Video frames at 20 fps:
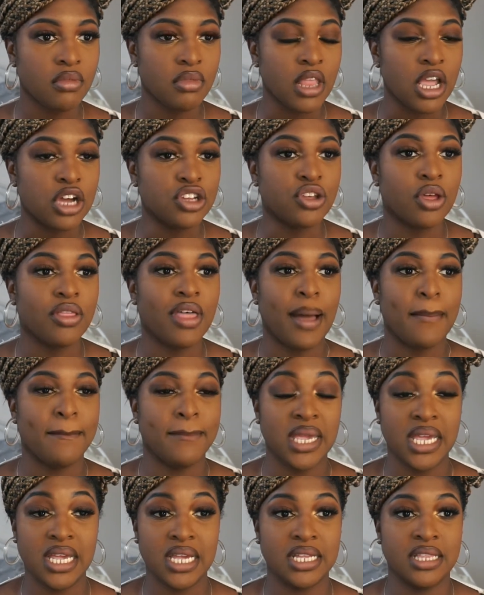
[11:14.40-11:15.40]
So that
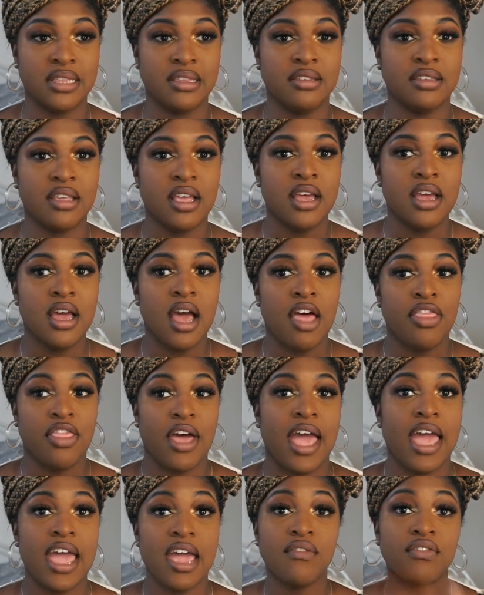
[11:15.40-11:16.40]
means
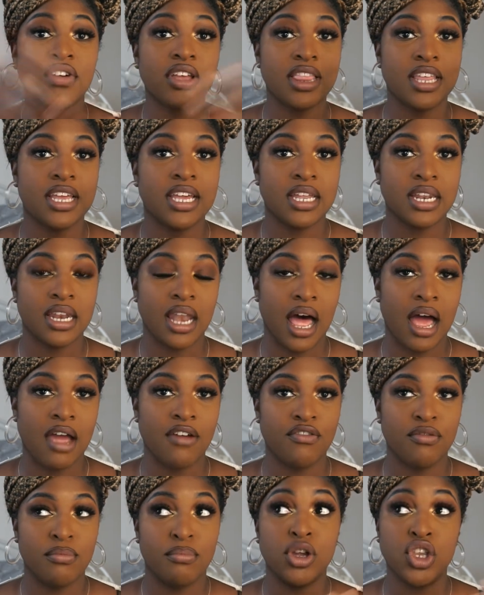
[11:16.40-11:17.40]
that everything in
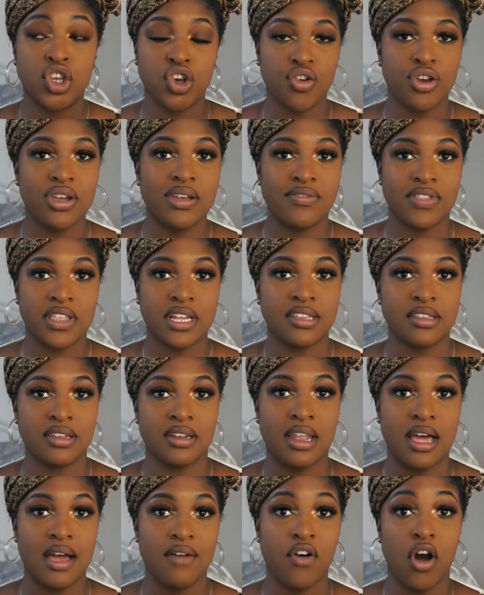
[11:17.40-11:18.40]
life, majority of things in
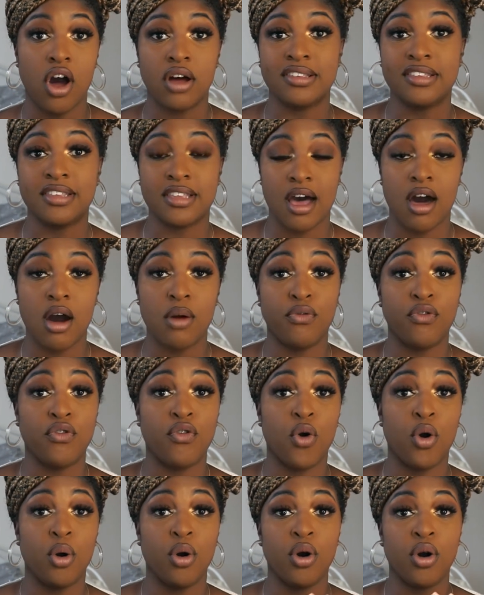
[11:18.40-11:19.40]
life, are set up
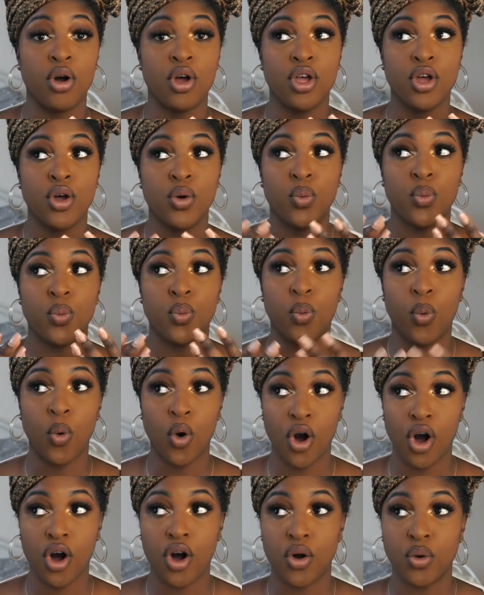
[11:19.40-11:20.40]
for
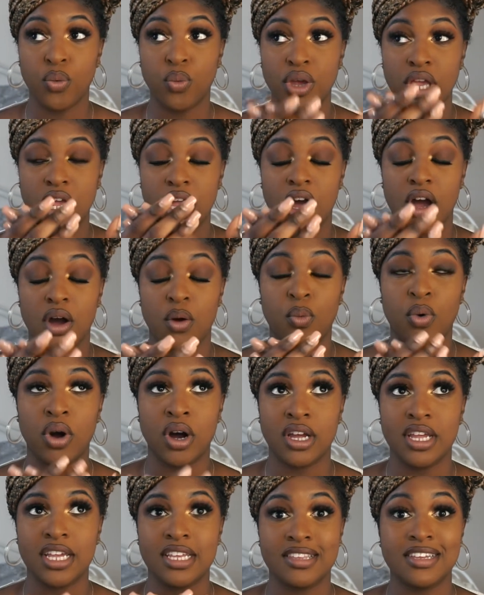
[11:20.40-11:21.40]
what
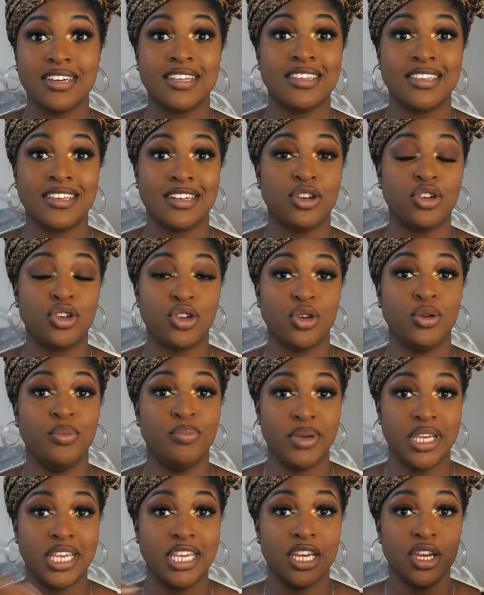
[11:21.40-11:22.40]
is considered to
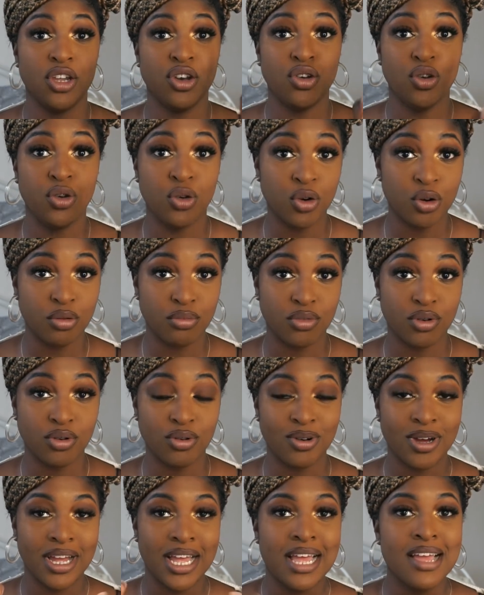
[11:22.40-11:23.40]
be
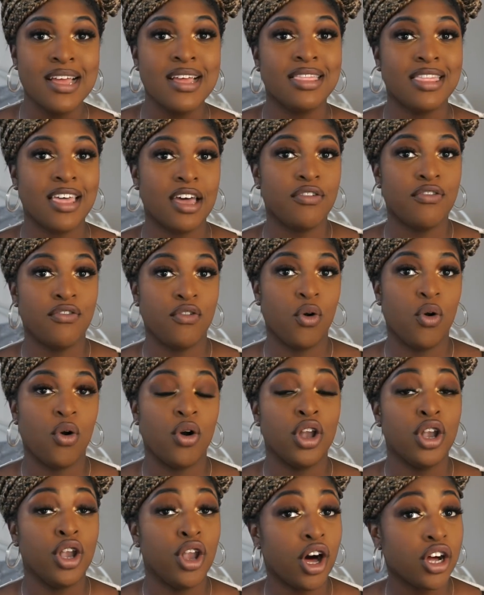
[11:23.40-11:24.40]
normal.
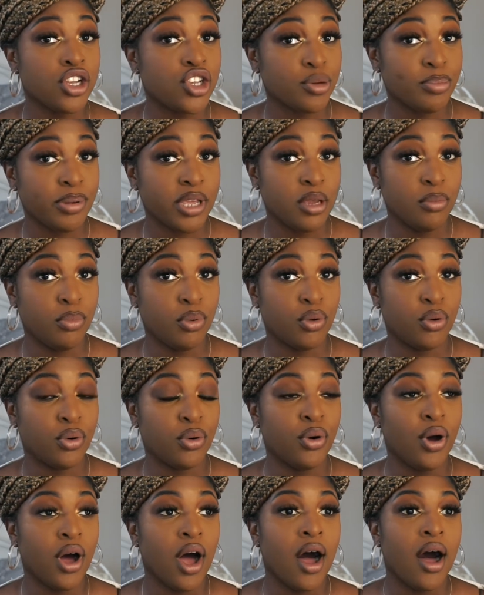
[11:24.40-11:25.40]
Therefore, larger
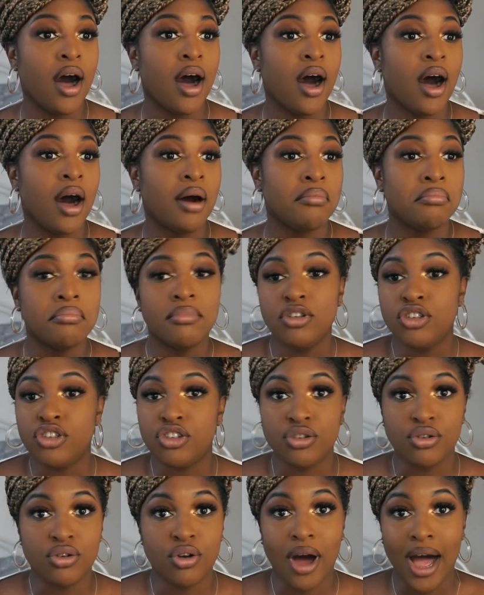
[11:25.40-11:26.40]
people
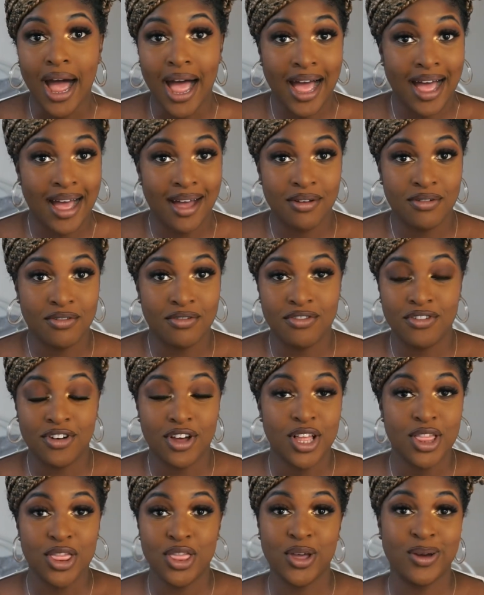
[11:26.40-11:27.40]
do not have
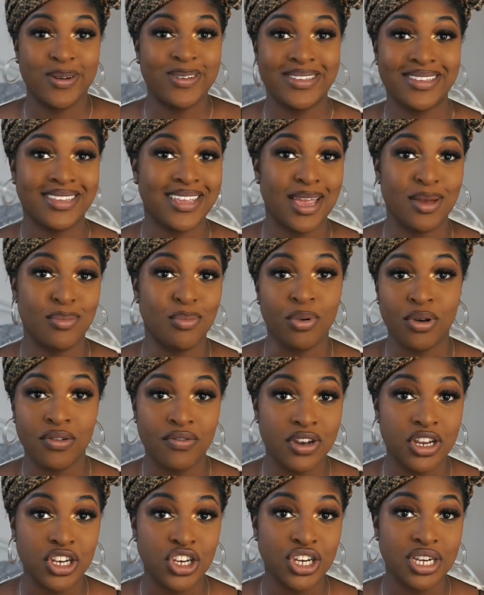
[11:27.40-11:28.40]
those same
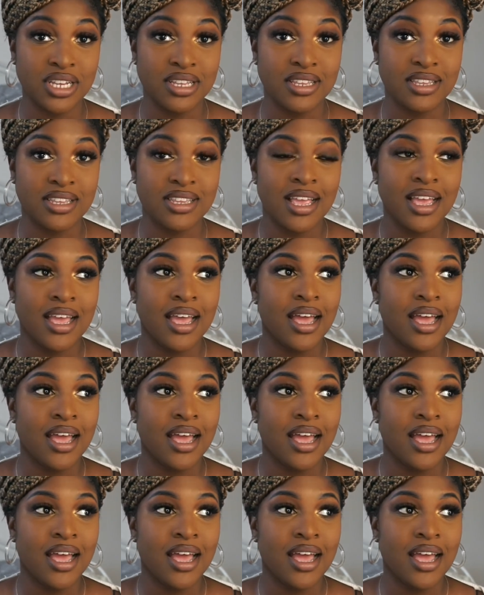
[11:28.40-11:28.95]
privileges.